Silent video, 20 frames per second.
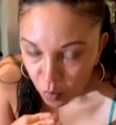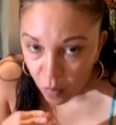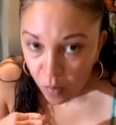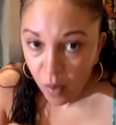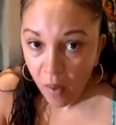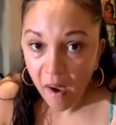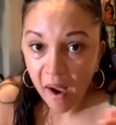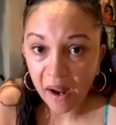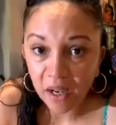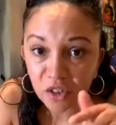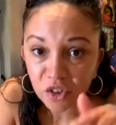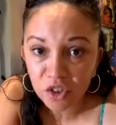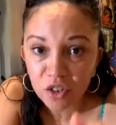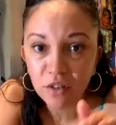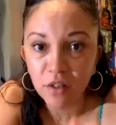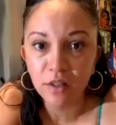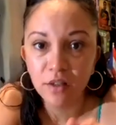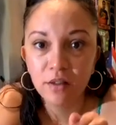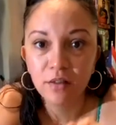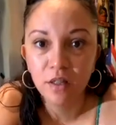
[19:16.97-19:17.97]
I actually
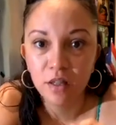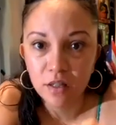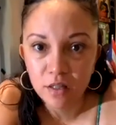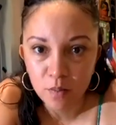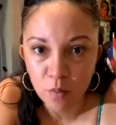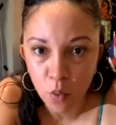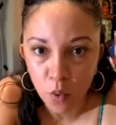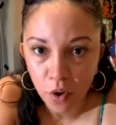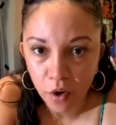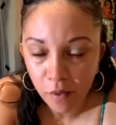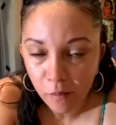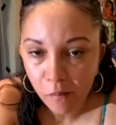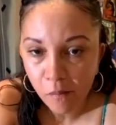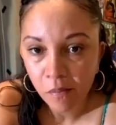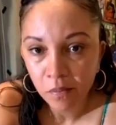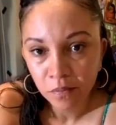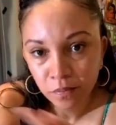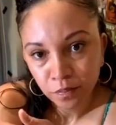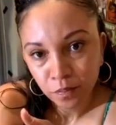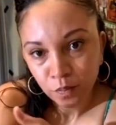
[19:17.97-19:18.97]
like this more
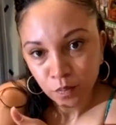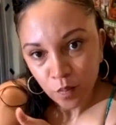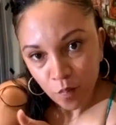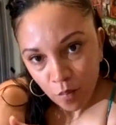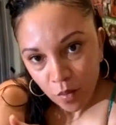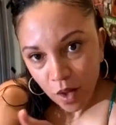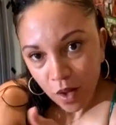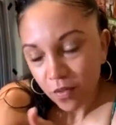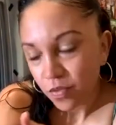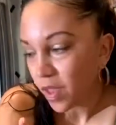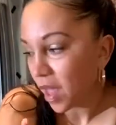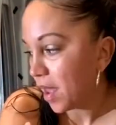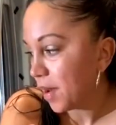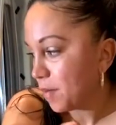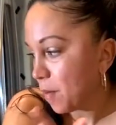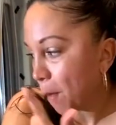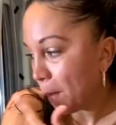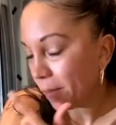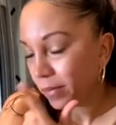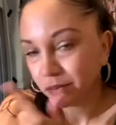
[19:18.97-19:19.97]
than
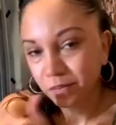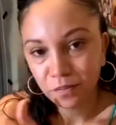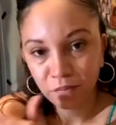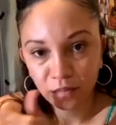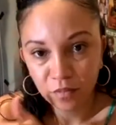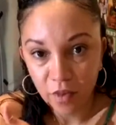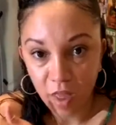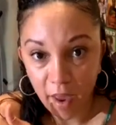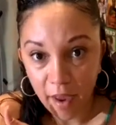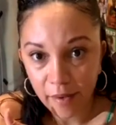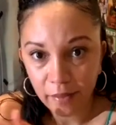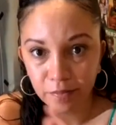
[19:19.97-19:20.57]
that.